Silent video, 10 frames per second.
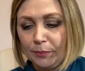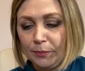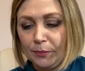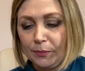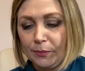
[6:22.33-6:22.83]

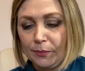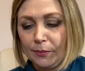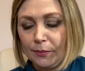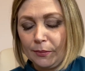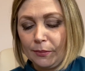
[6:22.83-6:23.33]

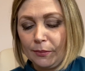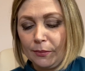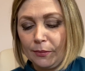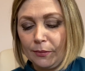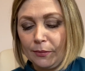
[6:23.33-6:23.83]

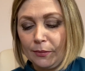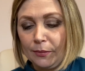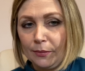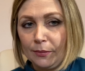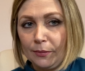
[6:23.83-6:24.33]

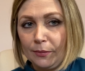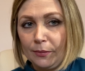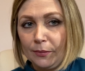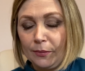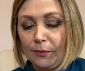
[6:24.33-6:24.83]

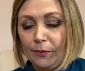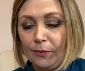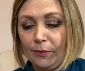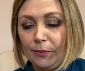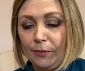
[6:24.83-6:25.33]

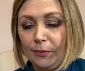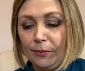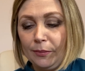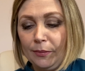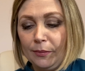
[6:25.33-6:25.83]

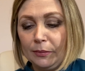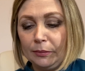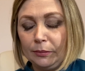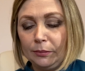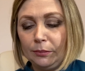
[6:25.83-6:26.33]

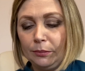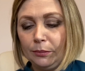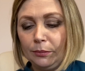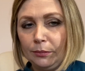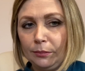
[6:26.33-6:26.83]
(no one is talking)